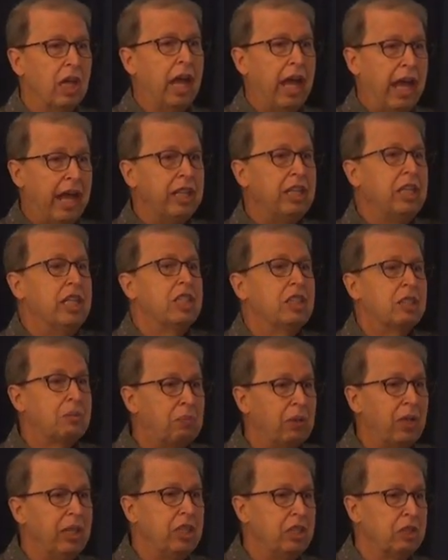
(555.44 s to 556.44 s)
And he is
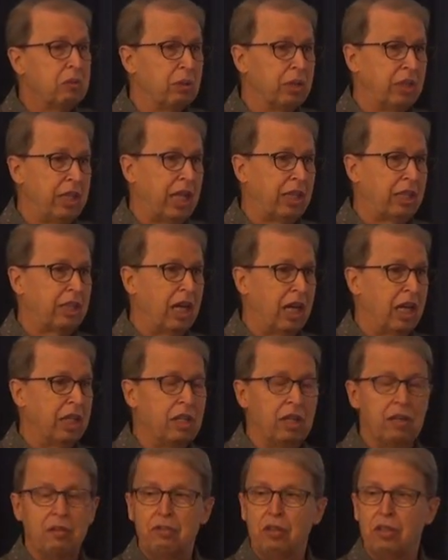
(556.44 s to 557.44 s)
pleased with that
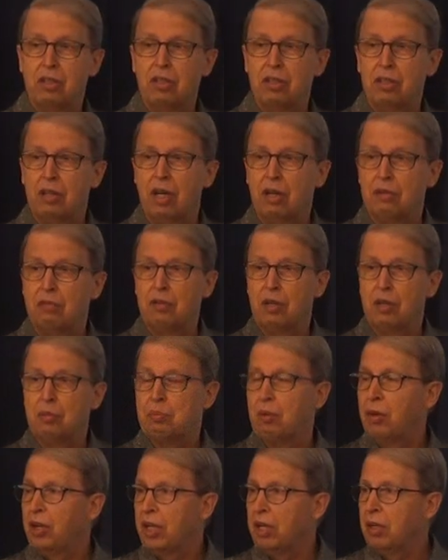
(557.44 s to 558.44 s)
kind of, uh, of uh,
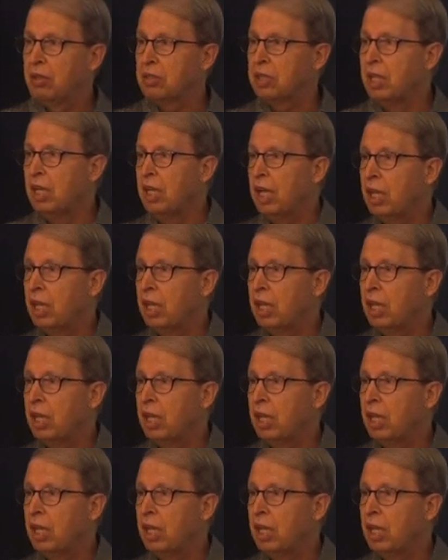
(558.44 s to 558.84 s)
prayers.